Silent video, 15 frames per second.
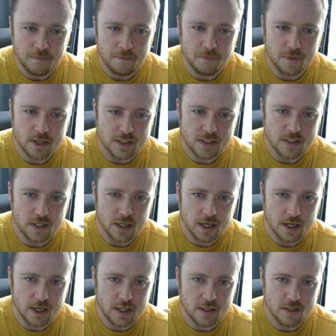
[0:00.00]
But
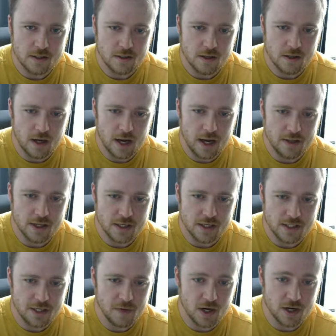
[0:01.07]
I think
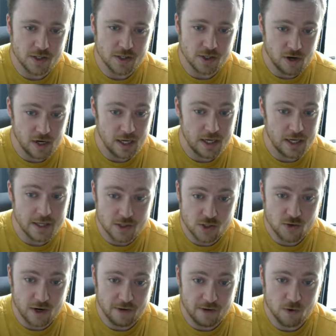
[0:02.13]
Demon Hunter needs
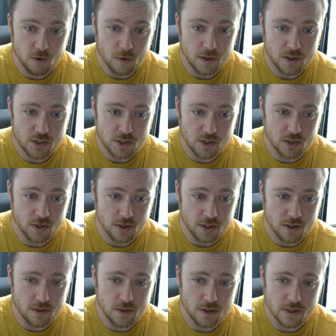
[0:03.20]
straightforward, just good
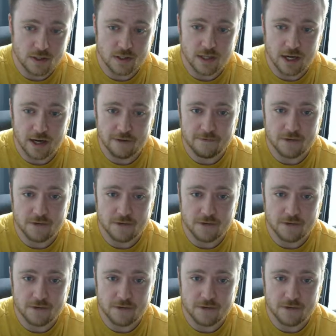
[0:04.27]
stuff.